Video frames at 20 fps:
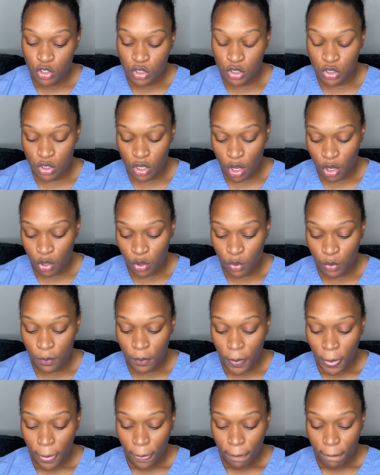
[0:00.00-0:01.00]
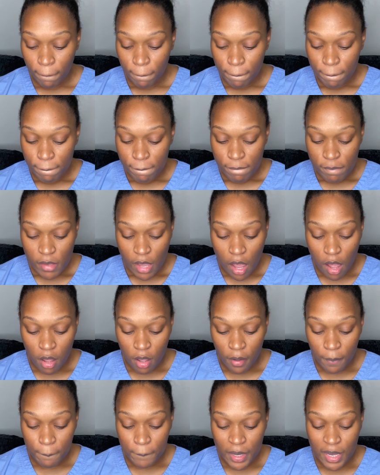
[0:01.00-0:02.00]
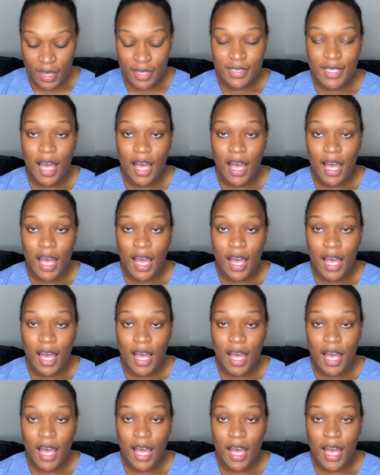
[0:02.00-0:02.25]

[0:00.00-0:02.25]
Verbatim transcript: So um, meds,